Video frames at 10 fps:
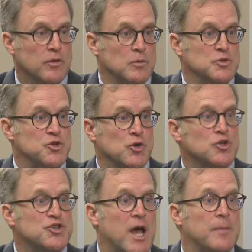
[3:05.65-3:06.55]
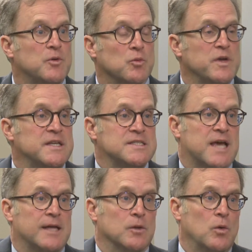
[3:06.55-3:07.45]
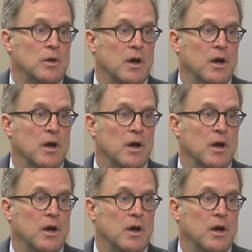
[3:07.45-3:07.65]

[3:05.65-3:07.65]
It was your job to redesign local